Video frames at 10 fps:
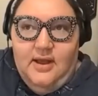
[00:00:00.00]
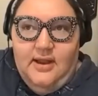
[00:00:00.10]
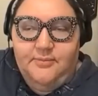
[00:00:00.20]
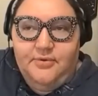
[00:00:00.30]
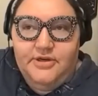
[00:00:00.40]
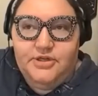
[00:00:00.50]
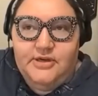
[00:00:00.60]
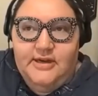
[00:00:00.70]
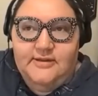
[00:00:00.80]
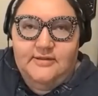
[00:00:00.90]
I
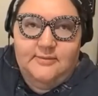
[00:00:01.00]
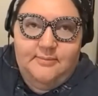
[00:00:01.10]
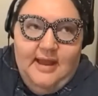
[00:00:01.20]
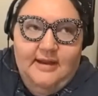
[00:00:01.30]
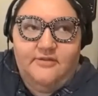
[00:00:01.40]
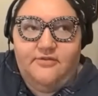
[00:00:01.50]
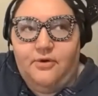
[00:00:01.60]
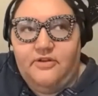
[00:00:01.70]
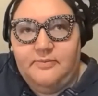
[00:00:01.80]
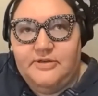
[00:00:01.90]
appreciated the back and
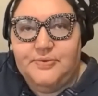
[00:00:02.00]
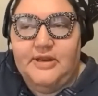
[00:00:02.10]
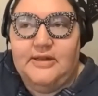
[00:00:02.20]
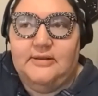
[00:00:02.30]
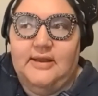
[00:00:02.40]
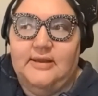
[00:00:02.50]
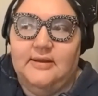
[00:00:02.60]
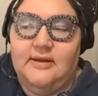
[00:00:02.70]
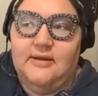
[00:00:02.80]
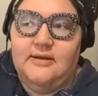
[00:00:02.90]
forth between like
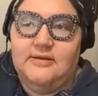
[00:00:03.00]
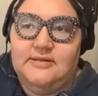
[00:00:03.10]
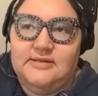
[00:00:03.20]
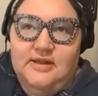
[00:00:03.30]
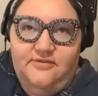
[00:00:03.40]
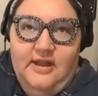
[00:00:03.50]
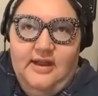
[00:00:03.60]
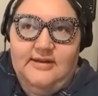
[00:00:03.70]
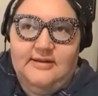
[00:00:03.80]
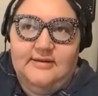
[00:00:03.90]

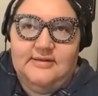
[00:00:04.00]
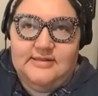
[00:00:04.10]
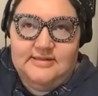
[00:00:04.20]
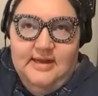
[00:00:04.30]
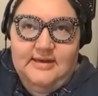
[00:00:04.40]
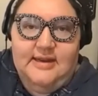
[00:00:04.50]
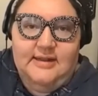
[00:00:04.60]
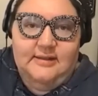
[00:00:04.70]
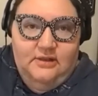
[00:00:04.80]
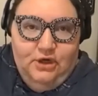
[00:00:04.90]
self-guided study
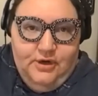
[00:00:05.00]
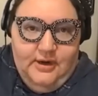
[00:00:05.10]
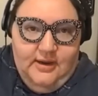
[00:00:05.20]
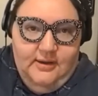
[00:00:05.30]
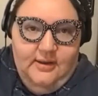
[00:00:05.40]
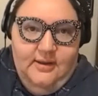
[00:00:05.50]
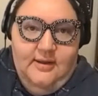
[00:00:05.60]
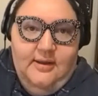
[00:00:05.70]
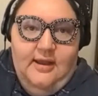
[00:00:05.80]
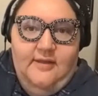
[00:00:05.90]
and learning,
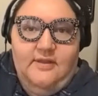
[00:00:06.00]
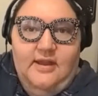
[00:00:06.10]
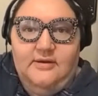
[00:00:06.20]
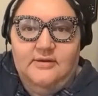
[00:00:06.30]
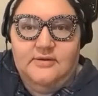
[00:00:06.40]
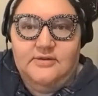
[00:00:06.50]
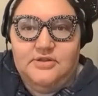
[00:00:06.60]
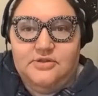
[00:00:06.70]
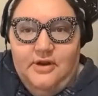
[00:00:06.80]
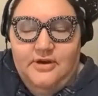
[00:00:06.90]
and then
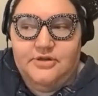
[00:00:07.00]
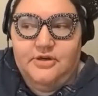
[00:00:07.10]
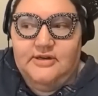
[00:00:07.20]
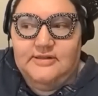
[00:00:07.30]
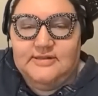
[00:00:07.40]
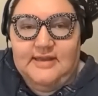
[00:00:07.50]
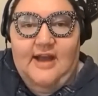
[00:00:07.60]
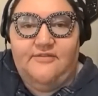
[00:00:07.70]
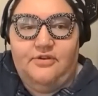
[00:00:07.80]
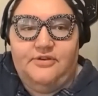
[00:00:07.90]
structured and
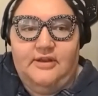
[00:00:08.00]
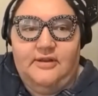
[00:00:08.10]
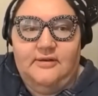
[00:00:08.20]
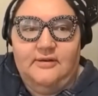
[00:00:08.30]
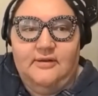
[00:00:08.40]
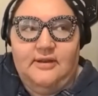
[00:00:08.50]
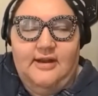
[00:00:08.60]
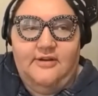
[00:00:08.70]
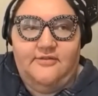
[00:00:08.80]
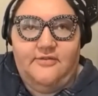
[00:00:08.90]
scaffolded
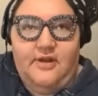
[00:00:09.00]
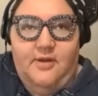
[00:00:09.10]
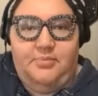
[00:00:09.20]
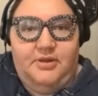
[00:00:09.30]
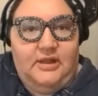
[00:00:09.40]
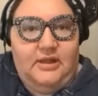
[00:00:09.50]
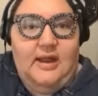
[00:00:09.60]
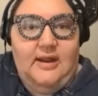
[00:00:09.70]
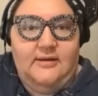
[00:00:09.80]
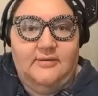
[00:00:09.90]
kind of
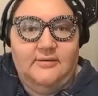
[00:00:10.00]
applied